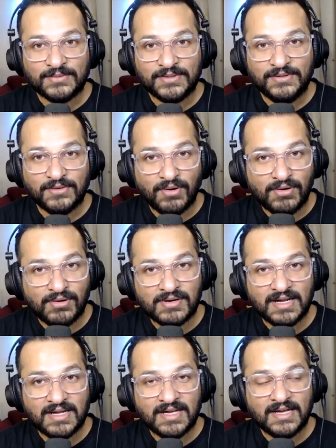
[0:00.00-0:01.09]
your
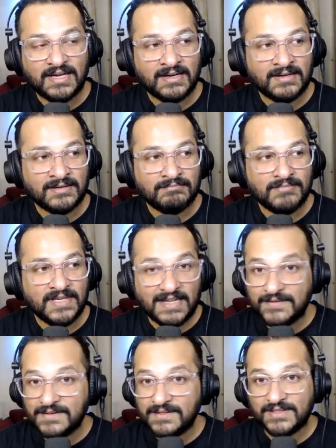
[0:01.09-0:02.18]

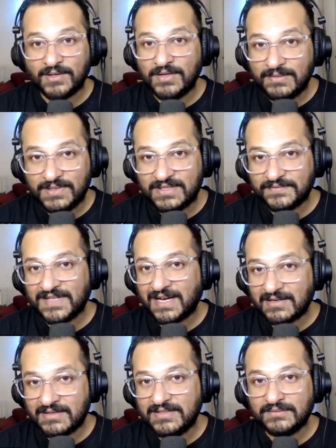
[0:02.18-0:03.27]
levels, your limits of
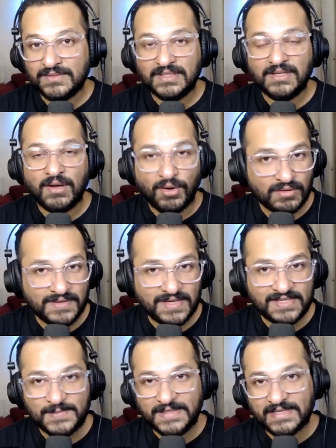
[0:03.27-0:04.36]
courage will
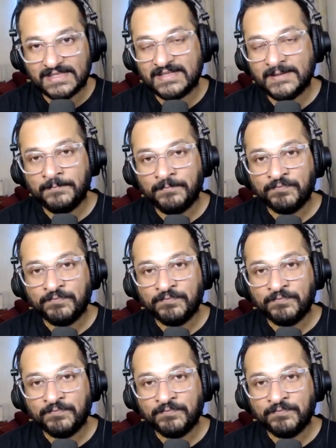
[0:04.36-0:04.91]
always be tested.